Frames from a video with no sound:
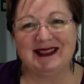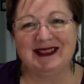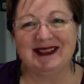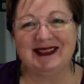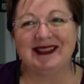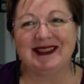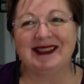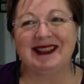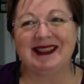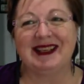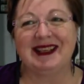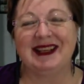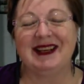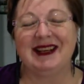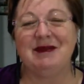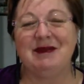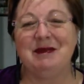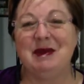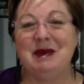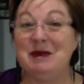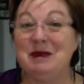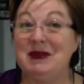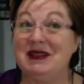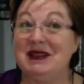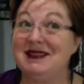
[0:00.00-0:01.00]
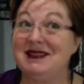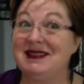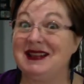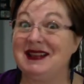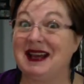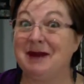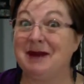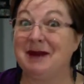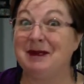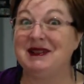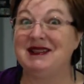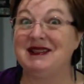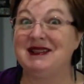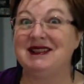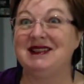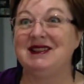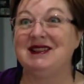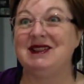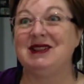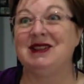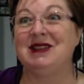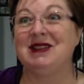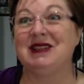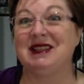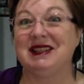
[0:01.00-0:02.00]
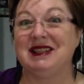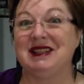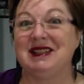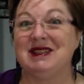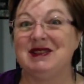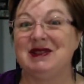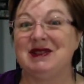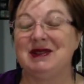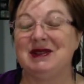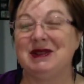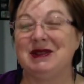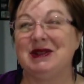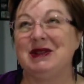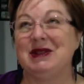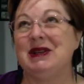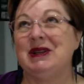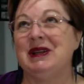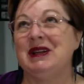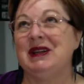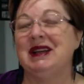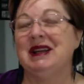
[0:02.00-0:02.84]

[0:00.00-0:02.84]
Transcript: okay, remember this happens in the early years too,